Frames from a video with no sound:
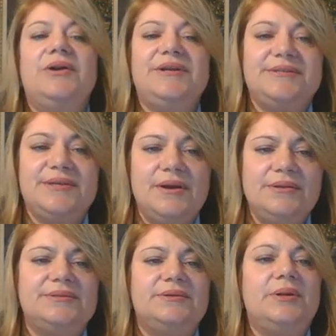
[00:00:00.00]

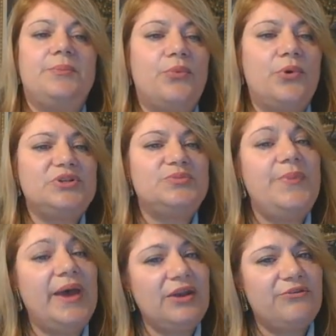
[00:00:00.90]
research reports
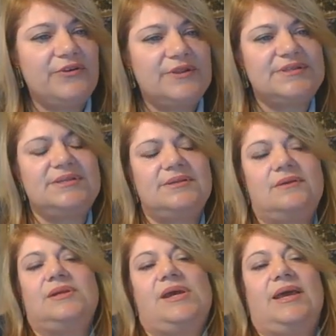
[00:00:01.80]
benefits
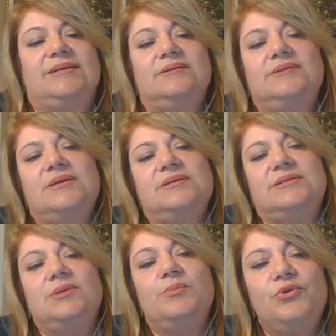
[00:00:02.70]
such
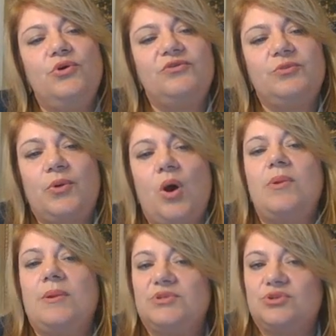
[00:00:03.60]
as improved
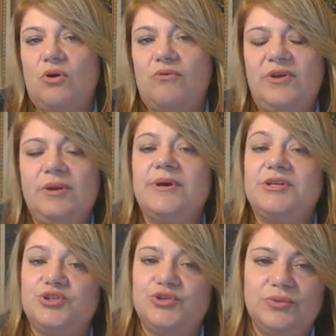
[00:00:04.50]
problem solving
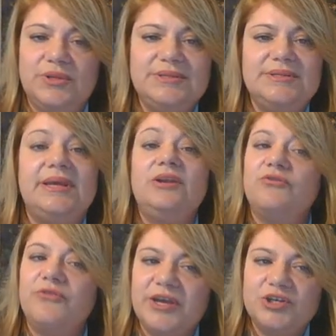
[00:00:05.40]
by students,
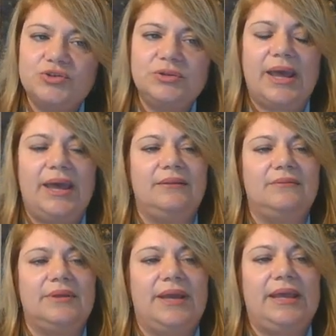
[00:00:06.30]
innovation
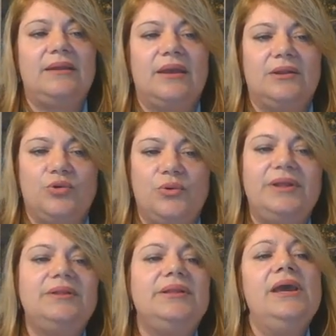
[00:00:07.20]
and
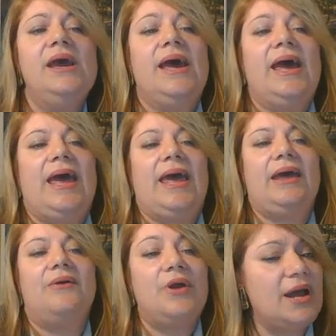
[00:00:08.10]
ingenuity,
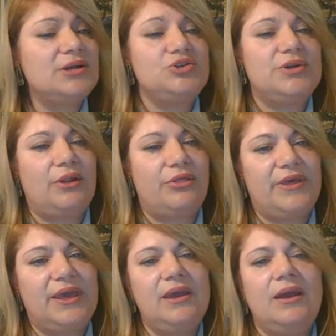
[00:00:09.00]
rational
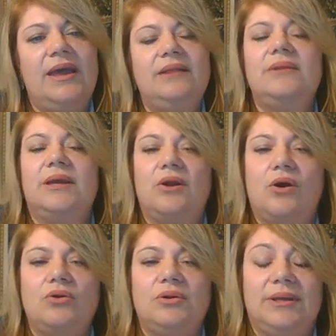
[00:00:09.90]
thinking and
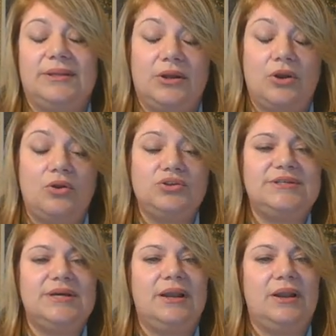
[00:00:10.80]

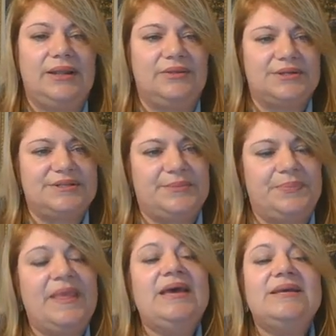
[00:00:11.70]
technological literacy.
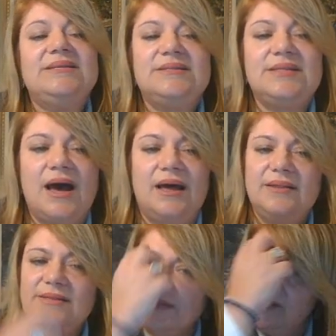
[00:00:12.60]

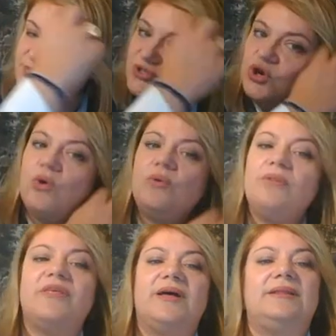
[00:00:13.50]
Studies have
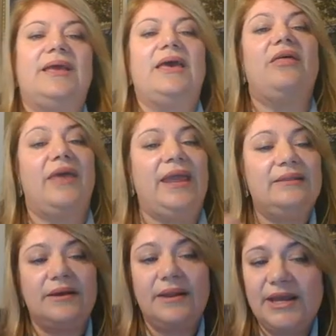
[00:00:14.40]
shown that the
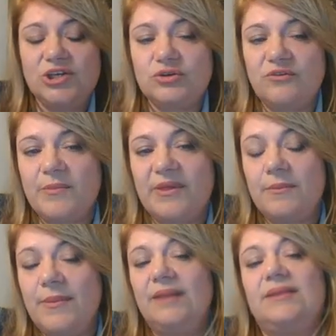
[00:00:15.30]
integration of
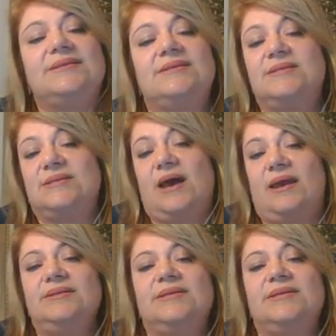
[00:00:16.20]
mathematics and
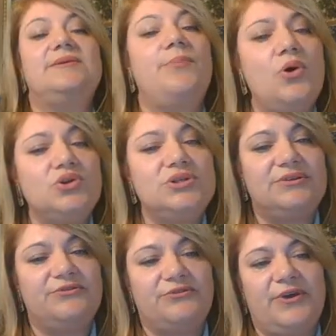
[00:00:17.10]
science has a
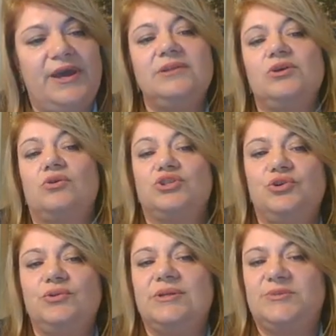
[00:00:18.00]
positive effect on
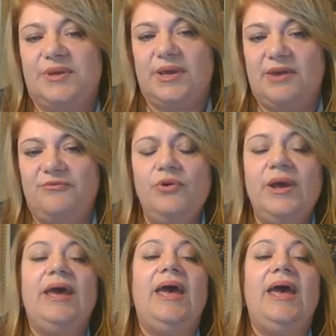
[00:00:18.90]
students' behavior